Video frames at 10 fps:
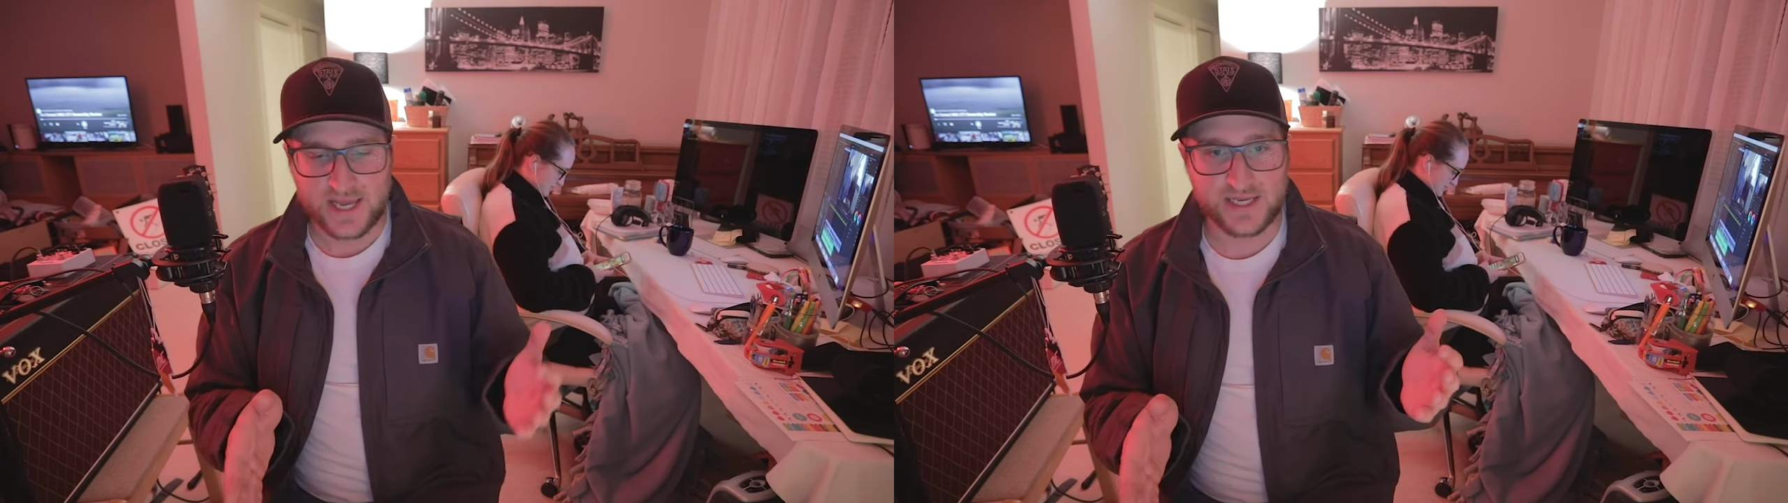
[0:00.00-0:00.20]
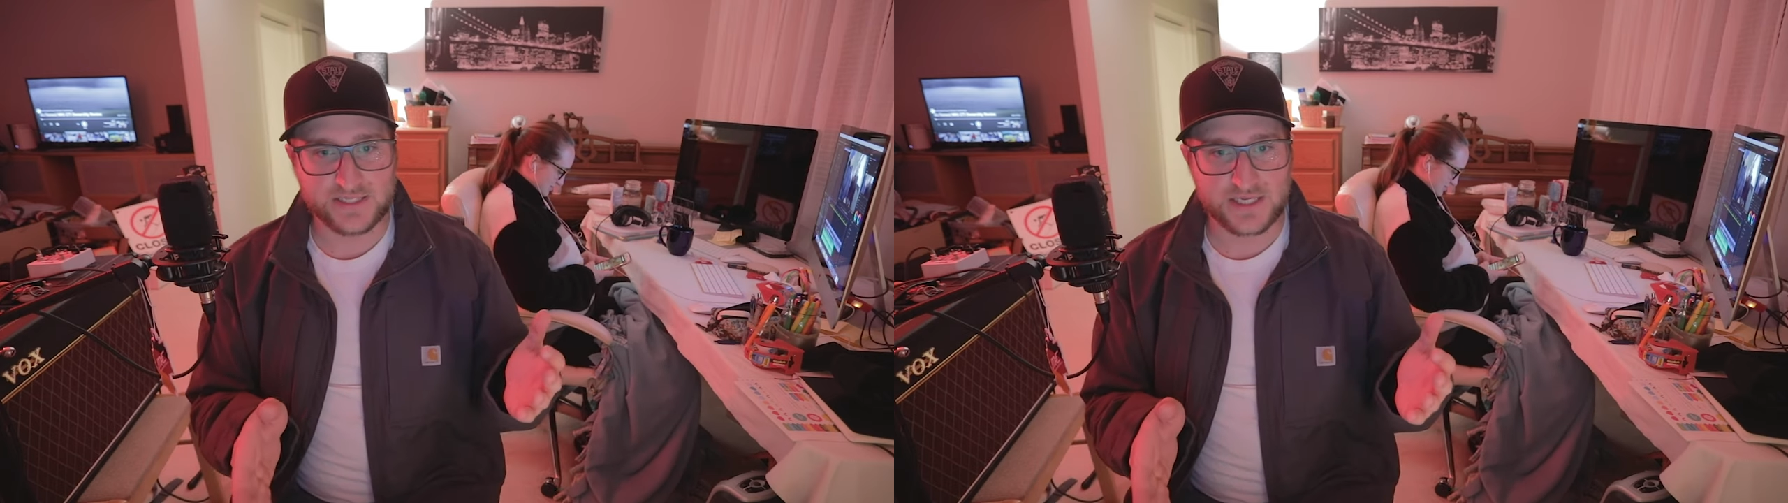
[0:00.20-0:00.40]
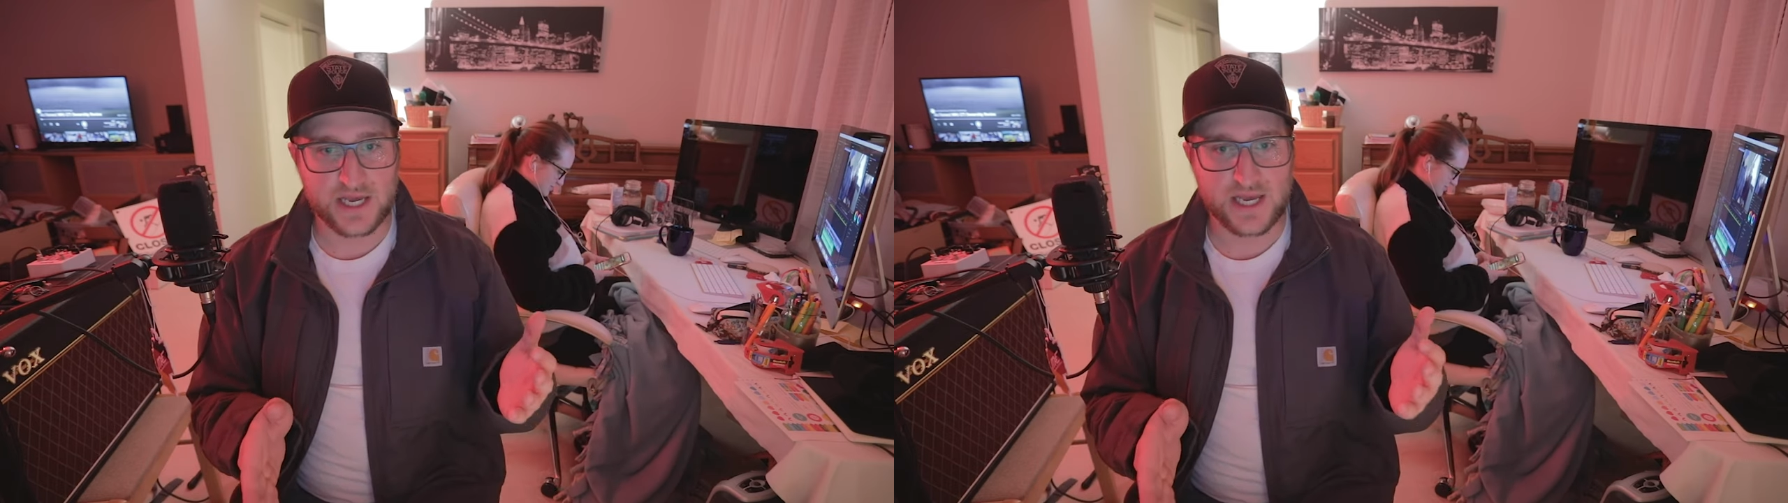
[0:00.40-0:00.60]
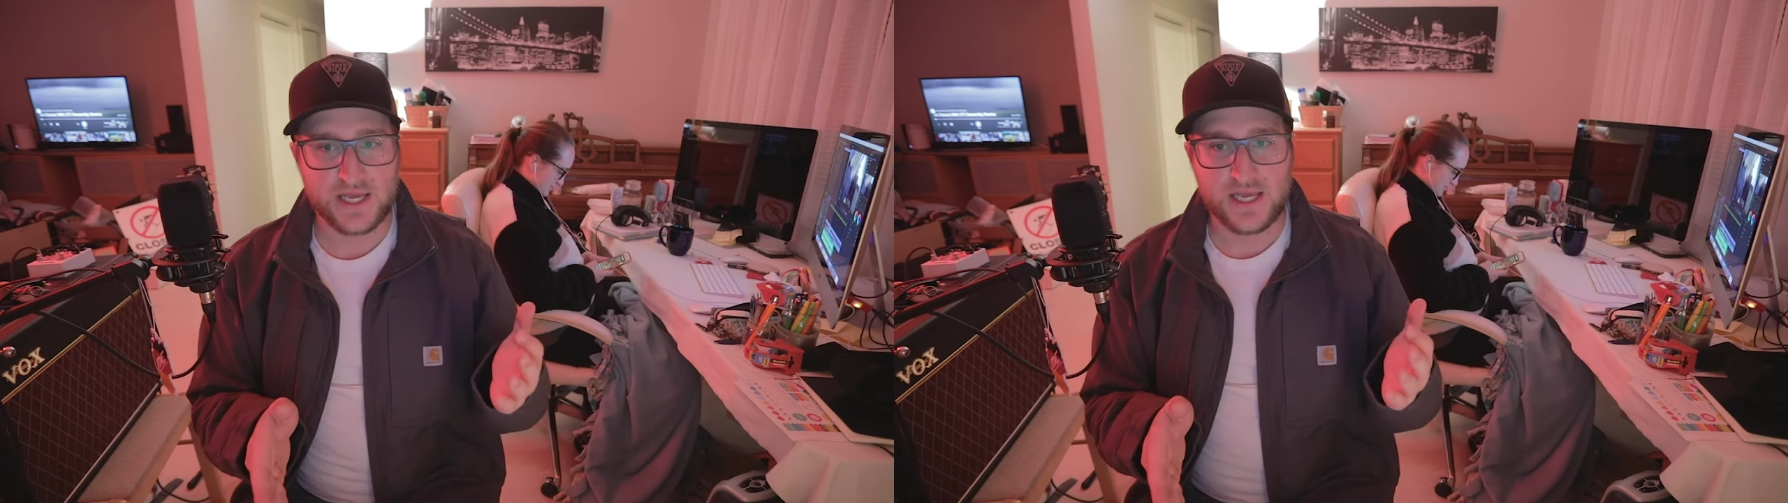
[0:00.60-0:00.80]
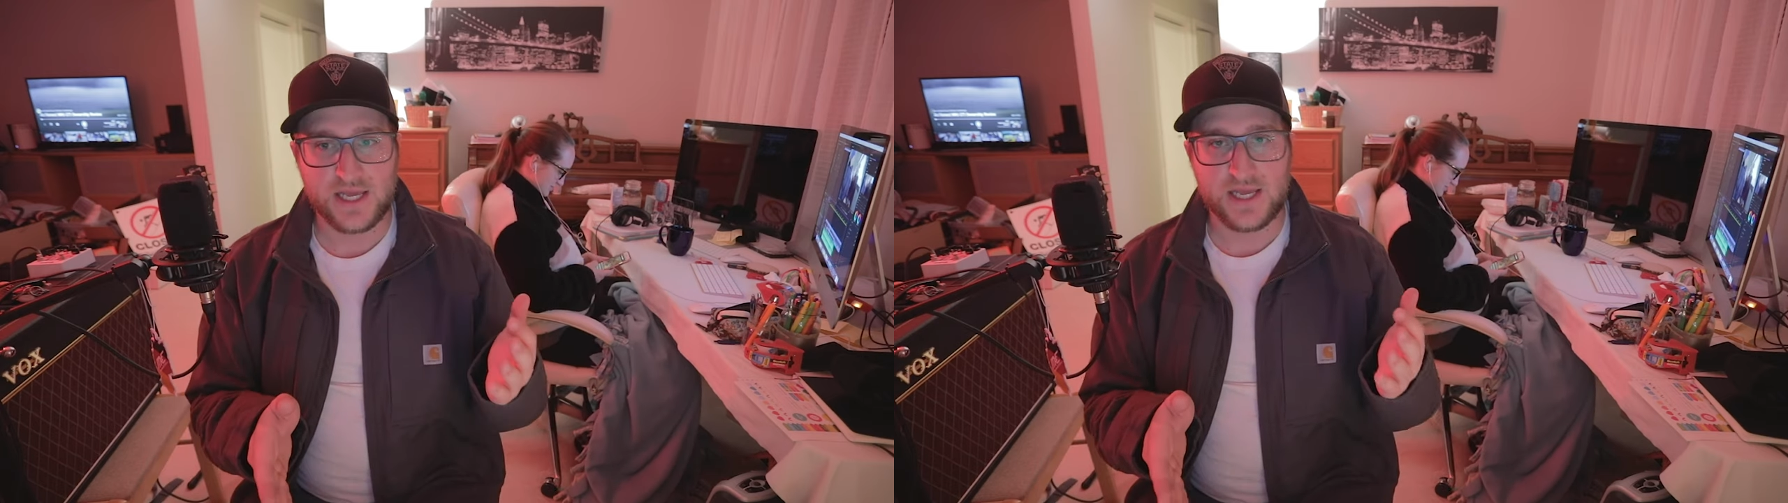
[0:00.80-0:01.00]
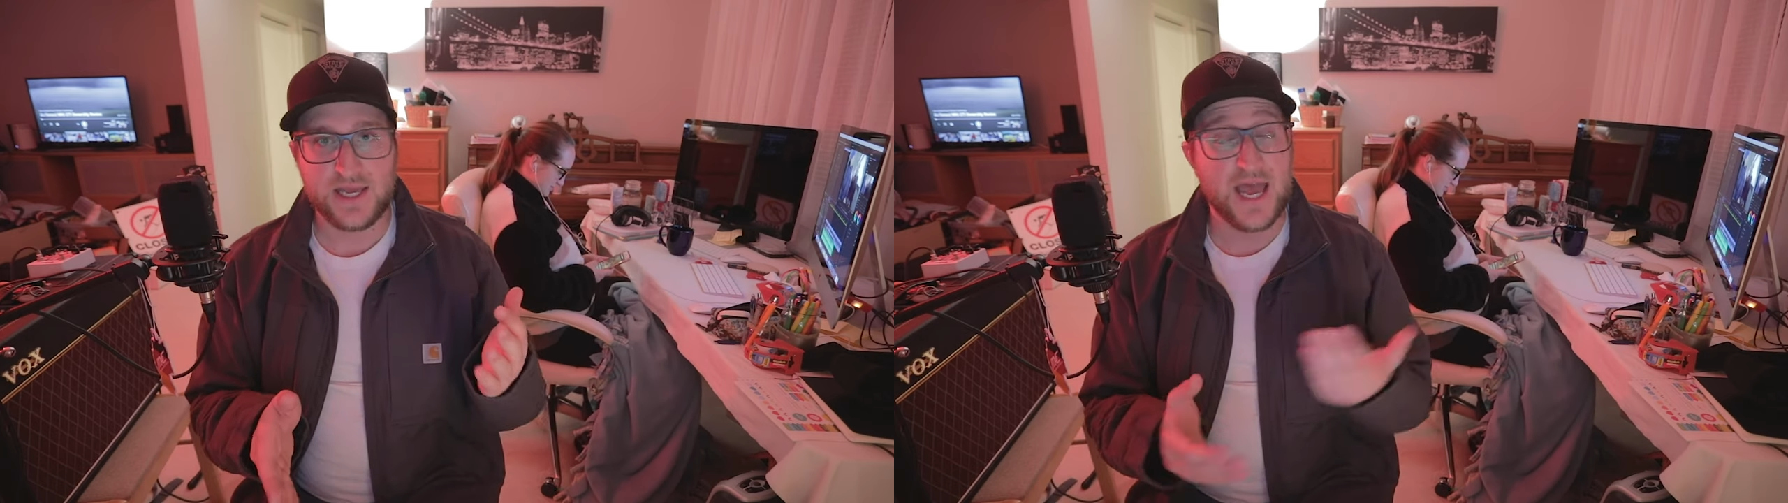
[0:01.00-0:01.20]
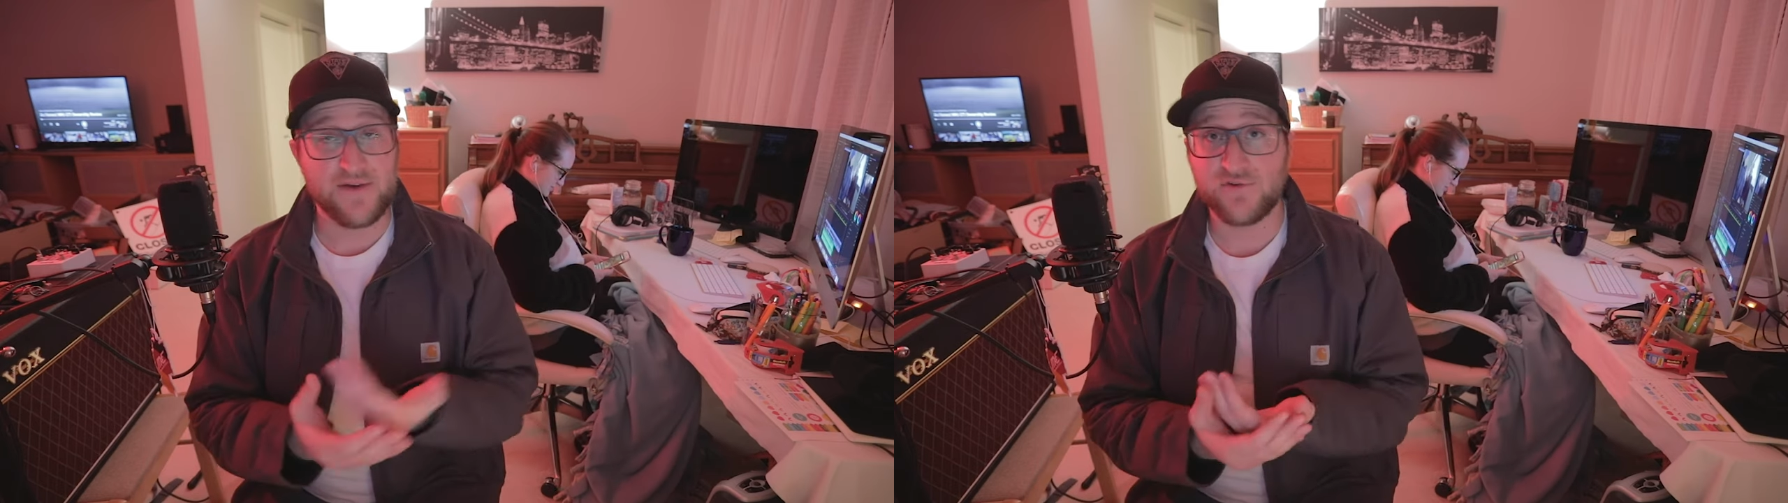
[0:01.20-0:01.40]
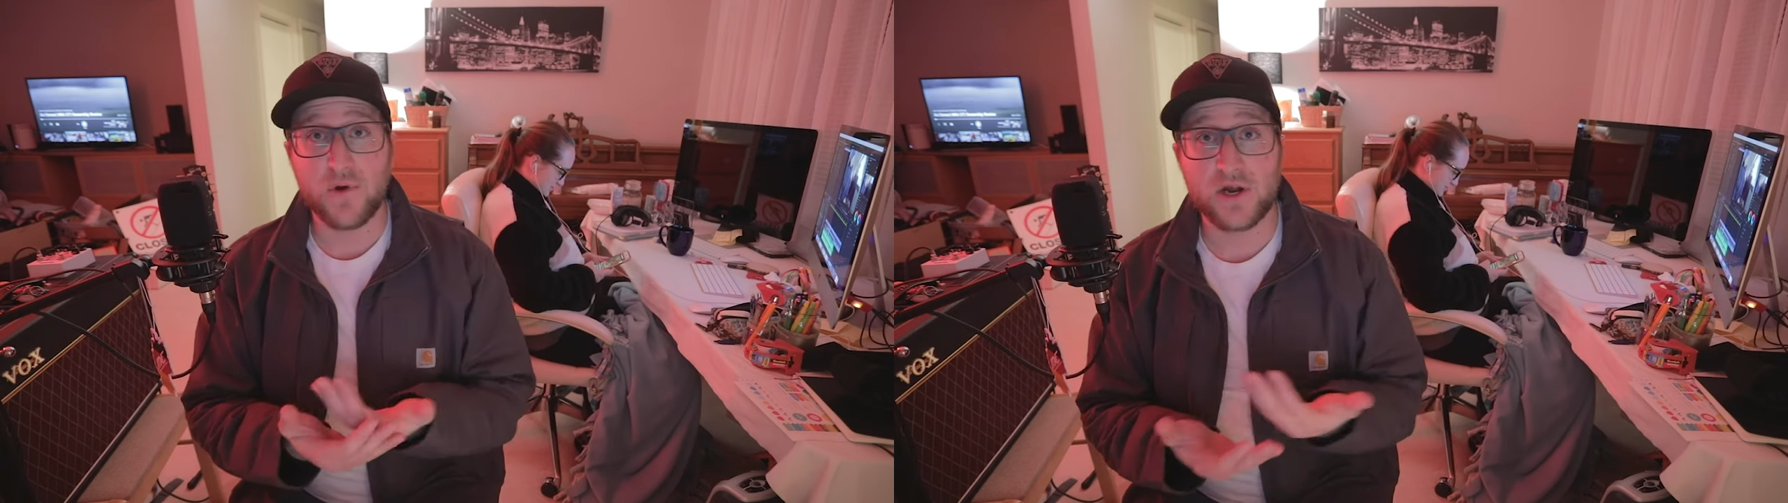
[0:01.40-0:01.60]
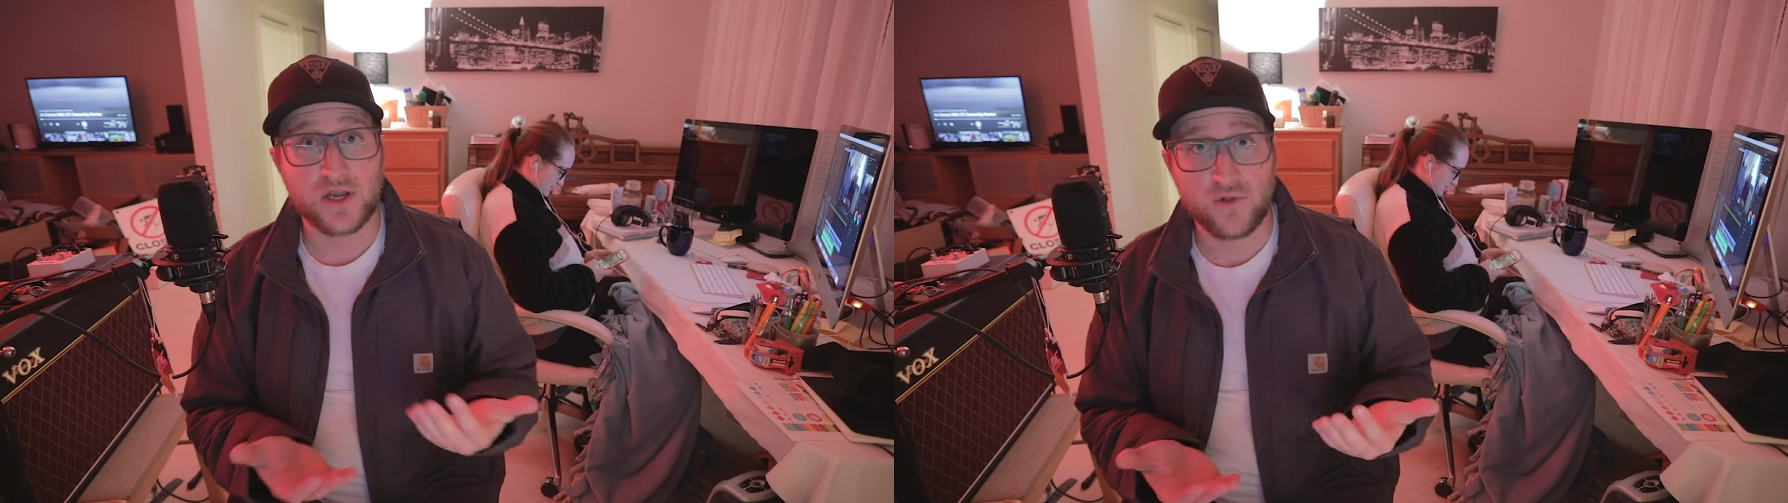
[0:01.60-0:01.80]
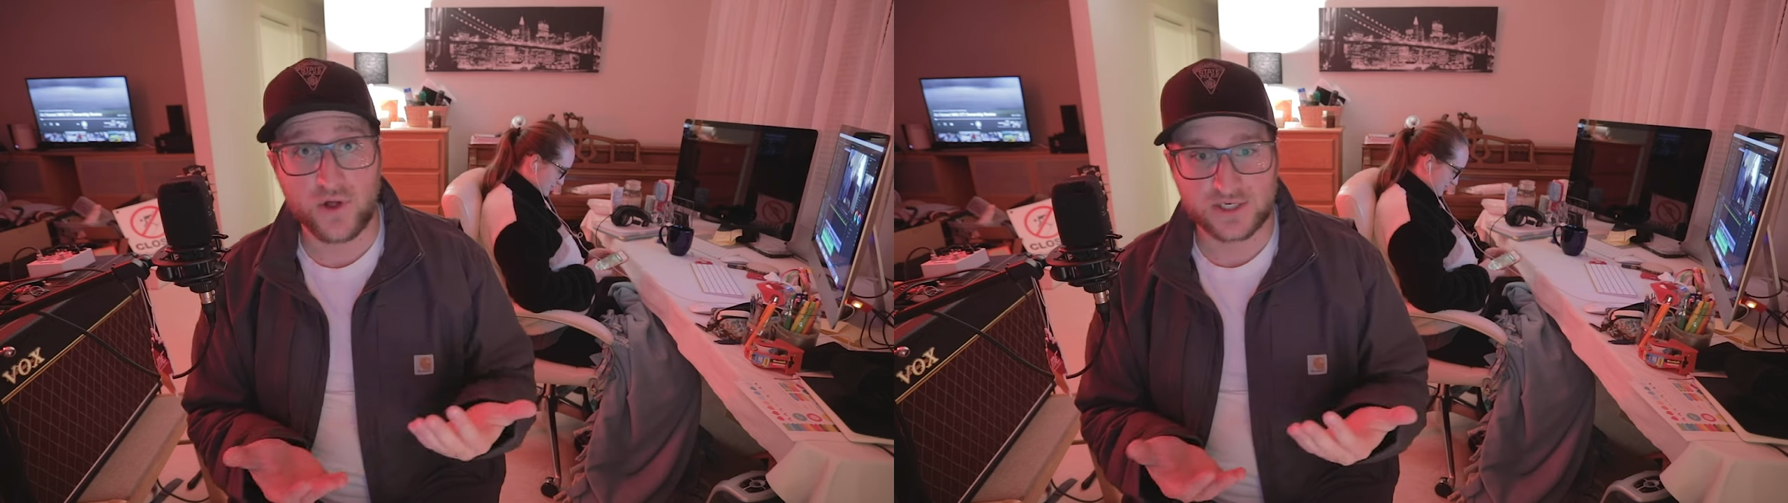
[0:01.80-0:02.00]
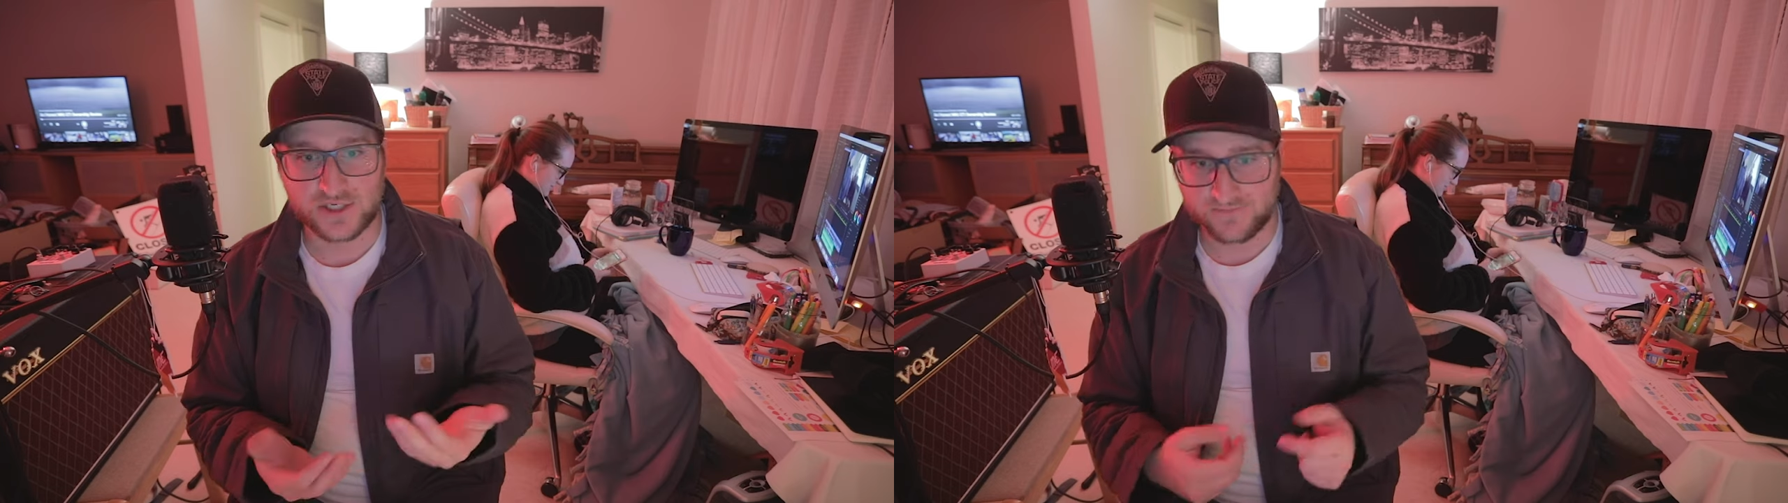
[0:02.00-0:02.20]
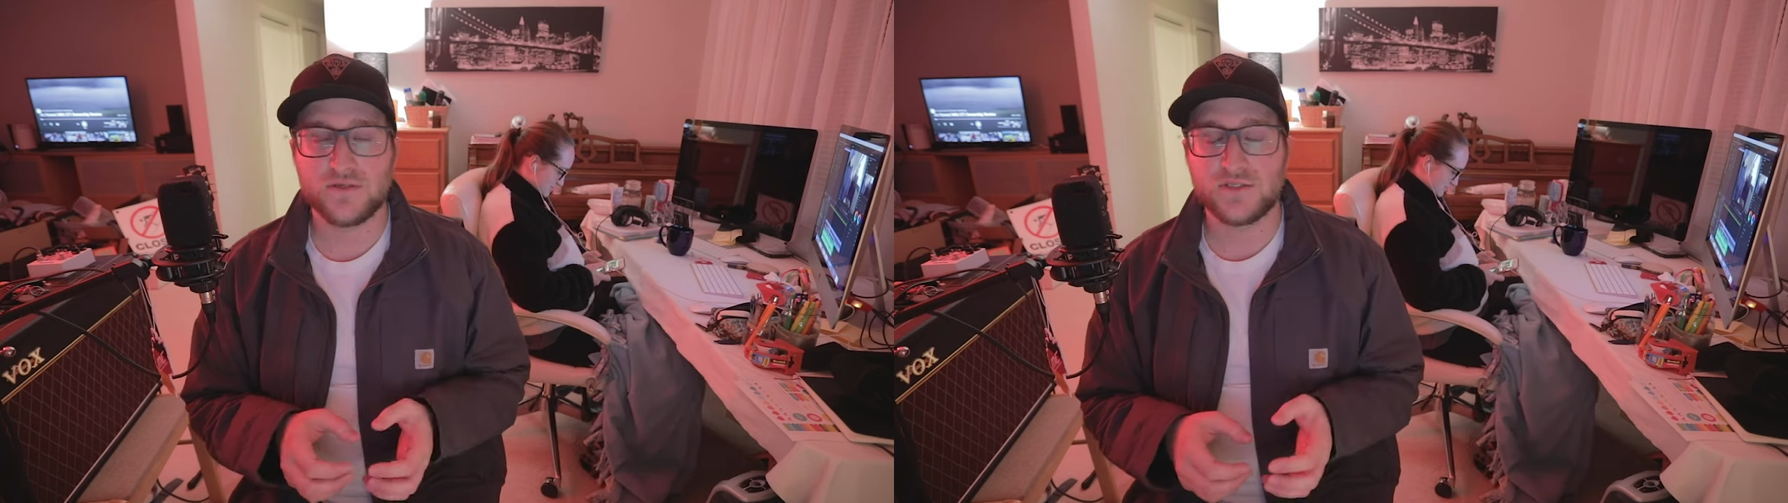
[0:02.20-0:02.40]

is aftermarket clutch.